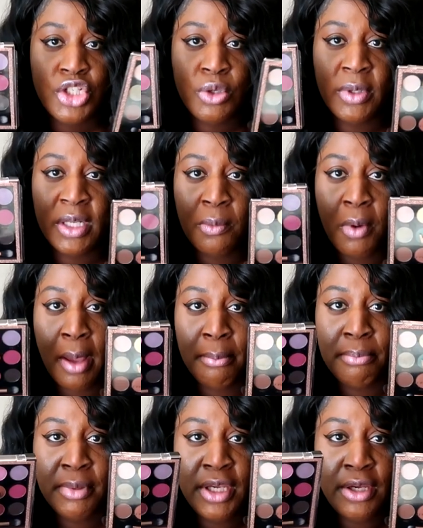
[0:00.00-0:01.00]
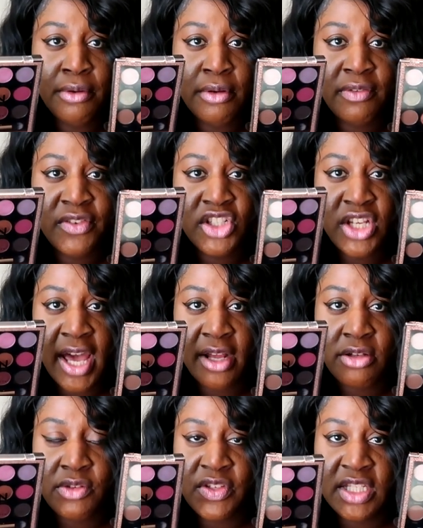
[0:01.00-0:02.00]
21 beautiful
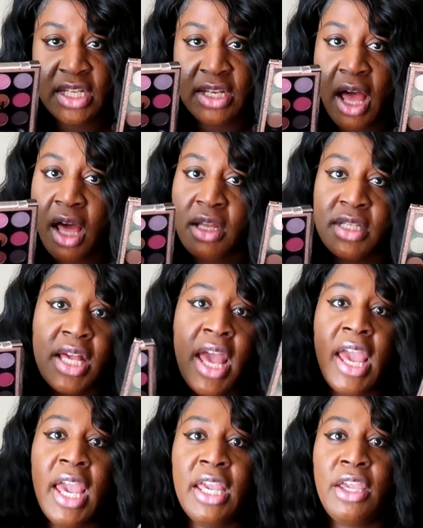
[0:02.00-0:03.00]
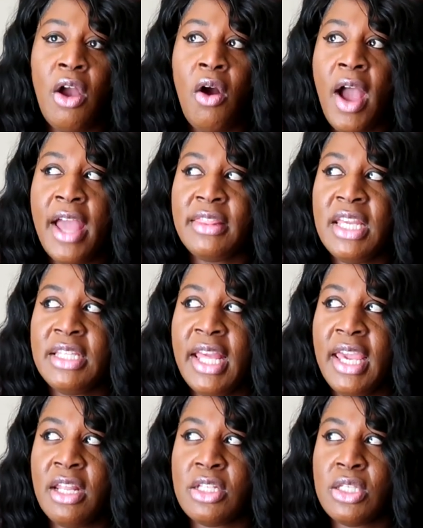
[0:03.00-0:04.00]
shadows for $10 and y'all I think
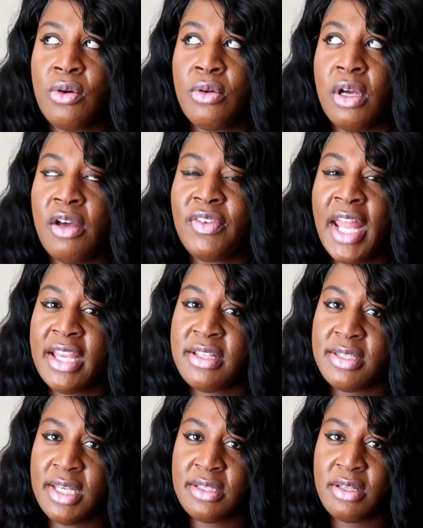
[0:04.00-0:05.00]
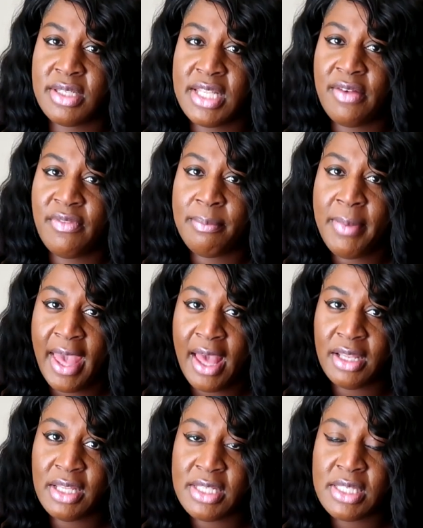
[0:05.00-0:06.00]
they had a total of like six or seven
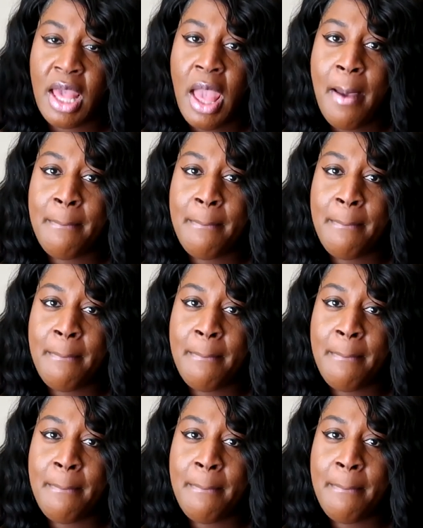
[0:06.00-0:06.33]
palettes